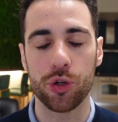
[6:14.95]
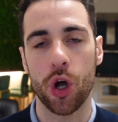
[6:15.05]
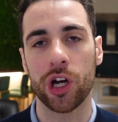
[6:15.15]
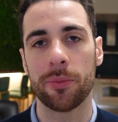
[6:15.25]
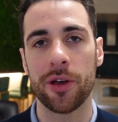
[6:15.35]
We're
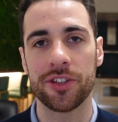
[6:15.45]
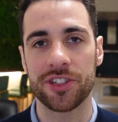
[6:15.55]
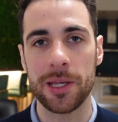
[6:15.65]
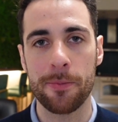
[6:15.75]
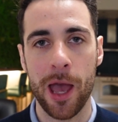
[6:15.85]
talking about the
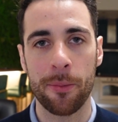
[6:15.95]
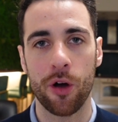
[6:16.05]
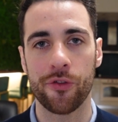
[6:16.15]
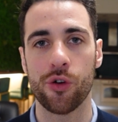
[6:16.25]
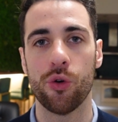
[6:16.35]
CPM
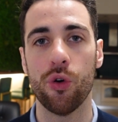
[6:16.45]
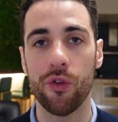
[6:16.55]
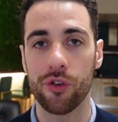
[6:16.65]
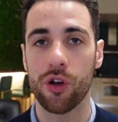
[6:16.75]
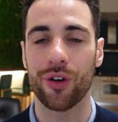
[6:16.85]
of your
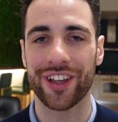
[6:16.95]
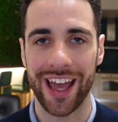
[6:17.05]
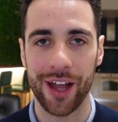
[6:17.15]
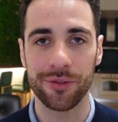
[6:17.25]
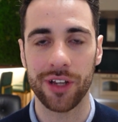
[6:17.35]
overall
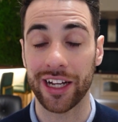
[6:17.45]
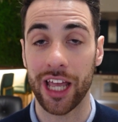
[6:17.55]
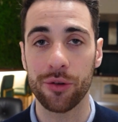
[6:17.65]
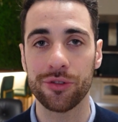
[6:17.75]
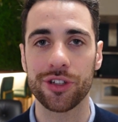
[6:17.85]

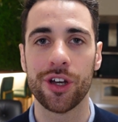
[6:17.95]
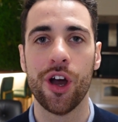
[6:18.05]
account